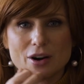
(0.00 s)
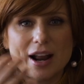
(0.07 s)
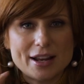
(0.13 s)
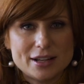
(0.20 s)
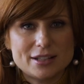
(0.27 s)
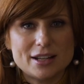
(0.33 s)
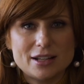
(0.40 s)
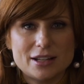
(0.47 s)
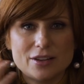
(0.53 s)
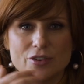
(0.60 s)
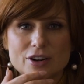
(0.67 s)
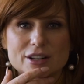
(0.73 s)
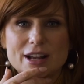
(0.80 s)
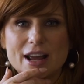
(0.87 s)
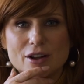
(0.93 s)
Or 18
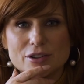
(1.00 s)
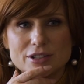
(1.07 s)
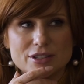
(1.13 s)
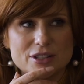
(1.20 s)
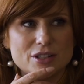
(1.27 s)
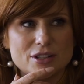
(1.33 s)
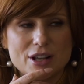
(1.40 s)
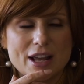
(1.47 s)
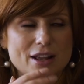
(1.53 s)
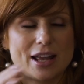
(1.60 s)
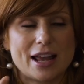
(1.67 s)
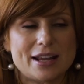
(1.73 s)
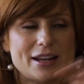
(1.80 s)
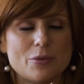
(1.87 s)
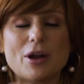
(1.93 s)
different houses, and uh,
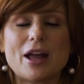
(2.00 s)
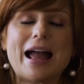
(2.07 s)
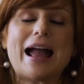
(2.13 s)
eight,